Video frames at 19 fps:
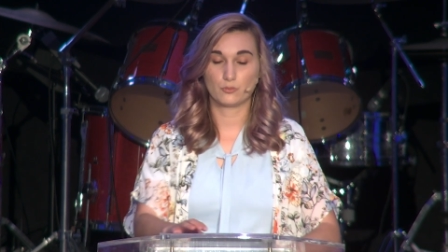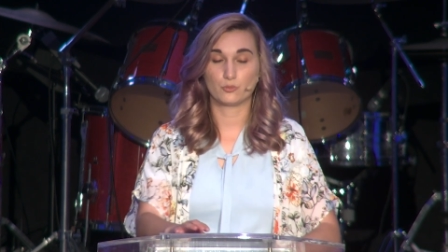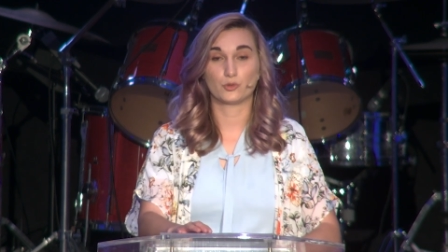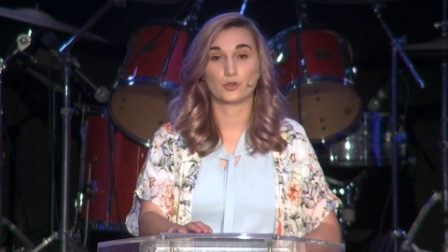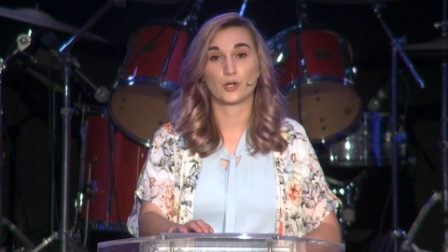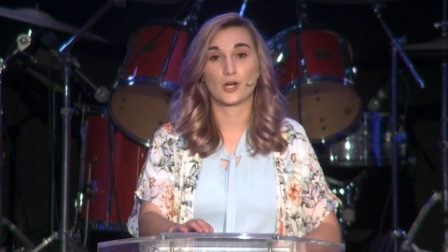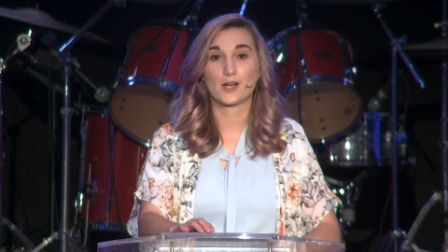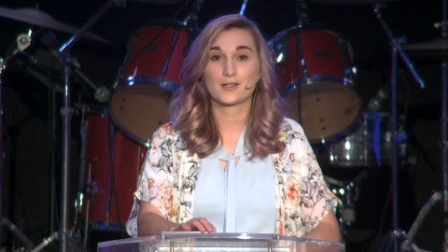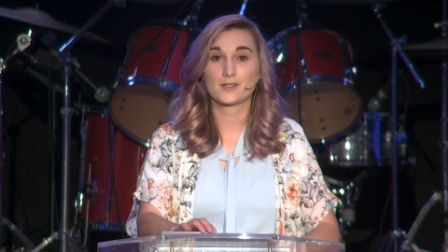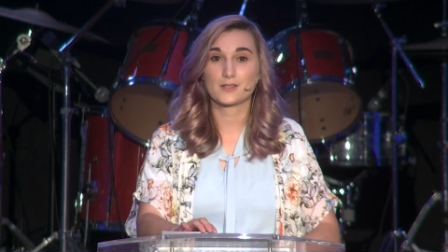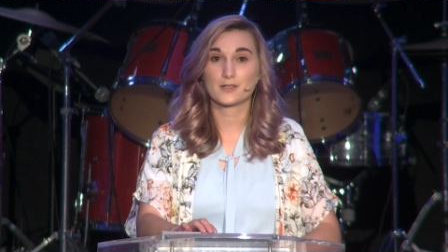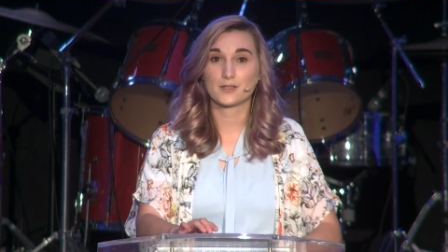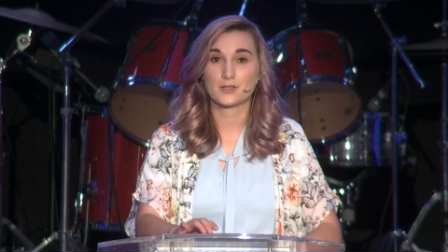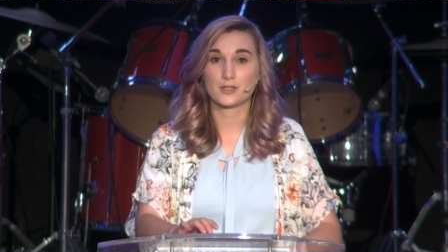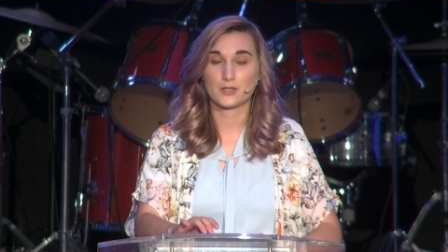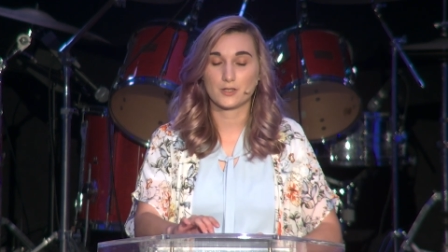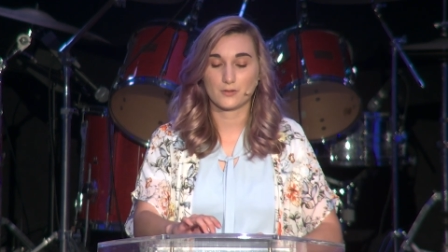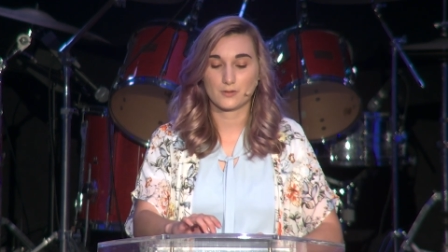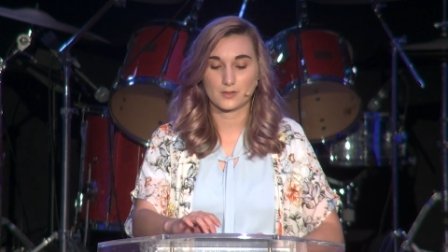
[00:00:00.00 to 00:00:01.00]

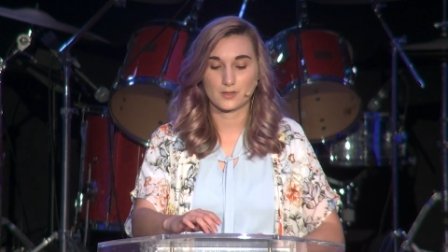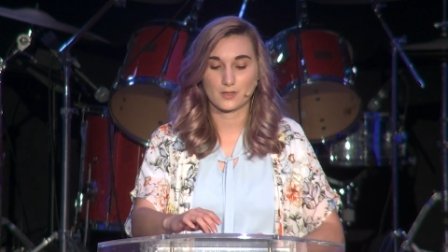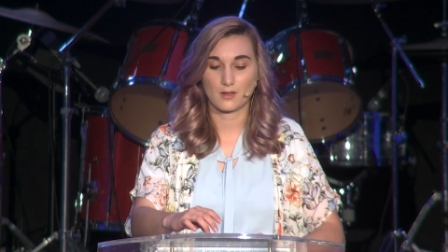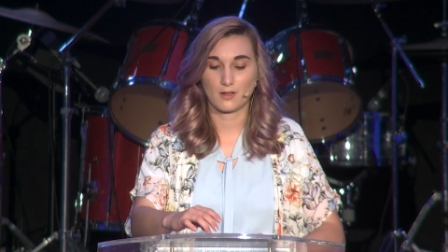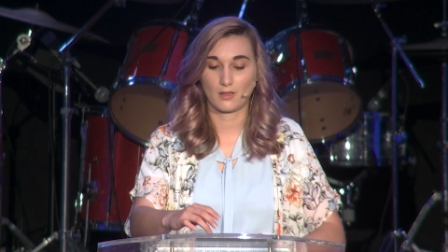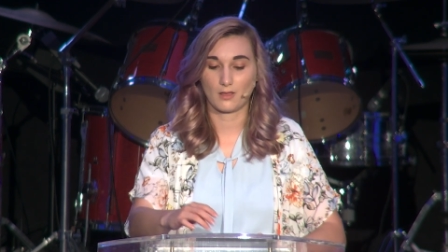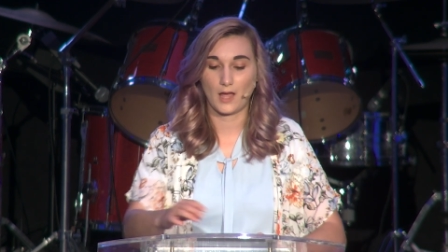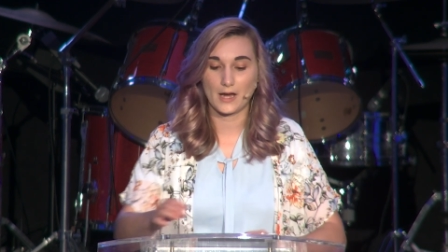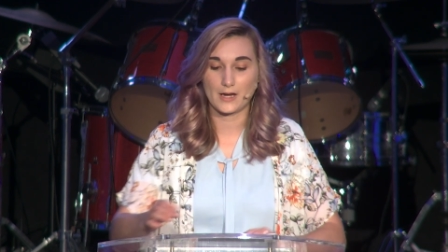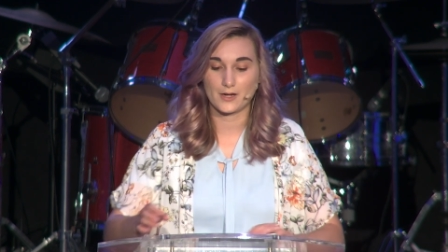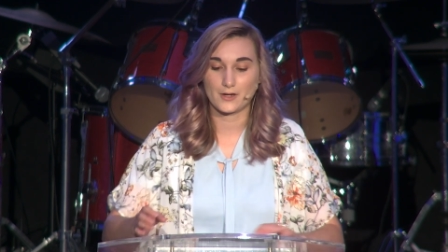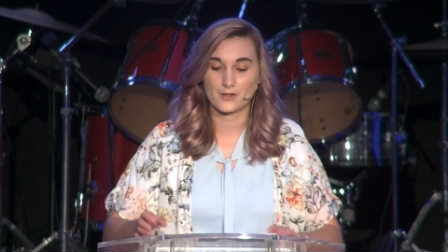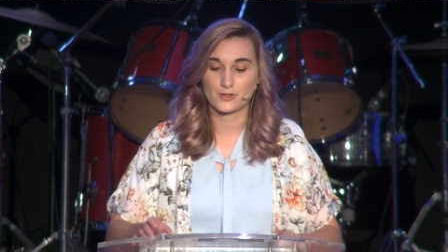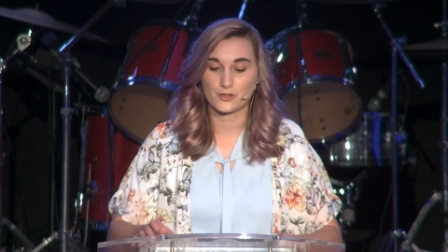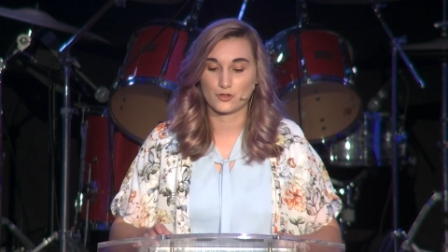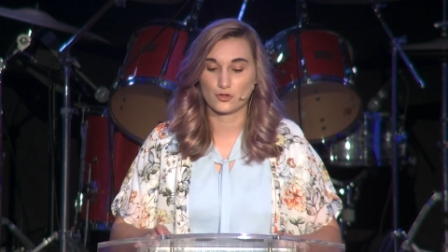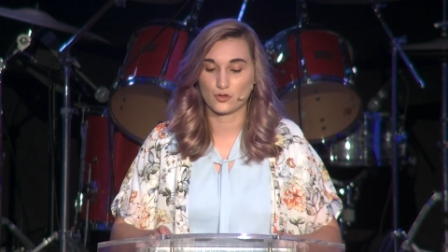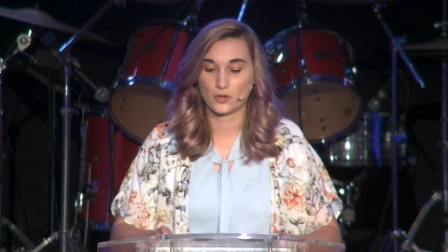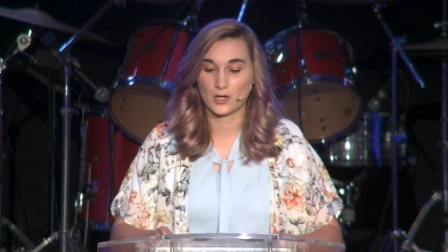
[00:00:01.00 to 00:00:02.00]
prostitutes,
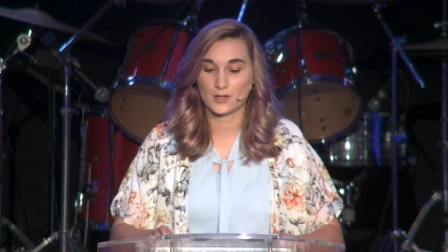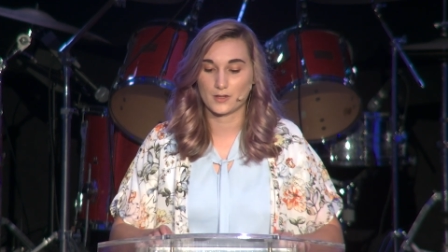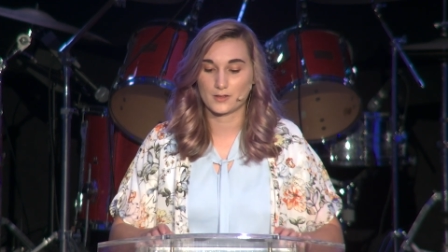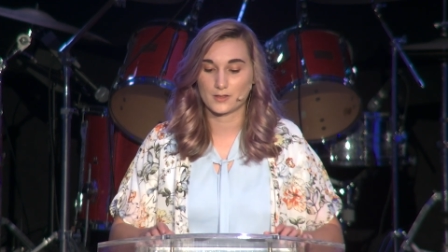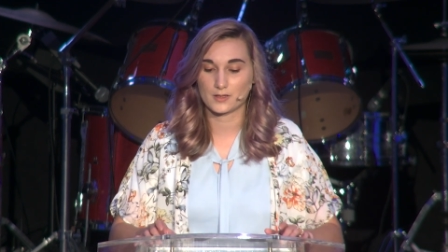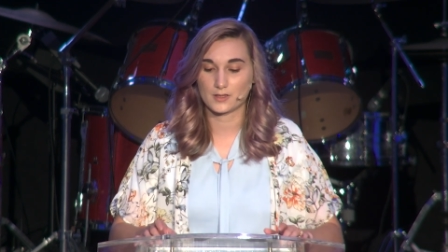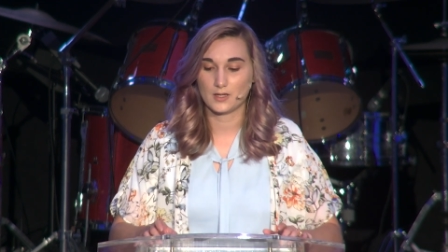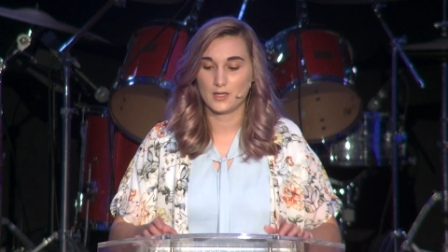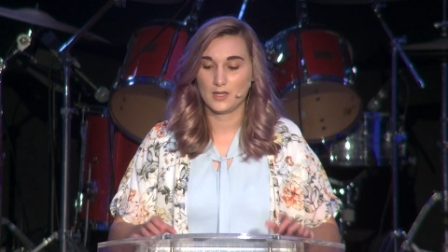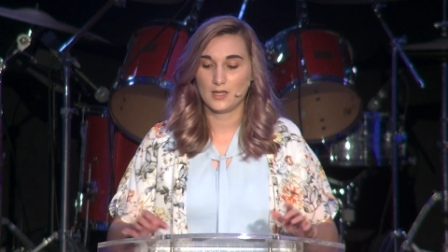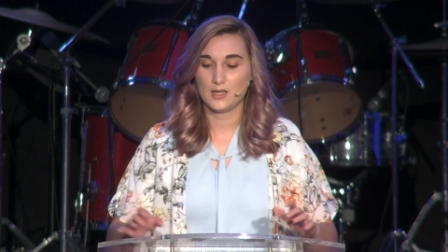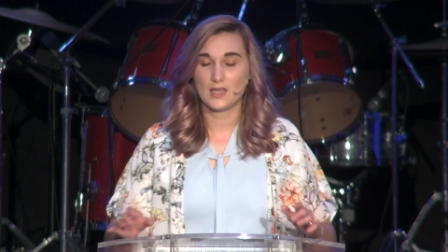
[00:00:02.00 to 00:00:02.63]
liars, drunks,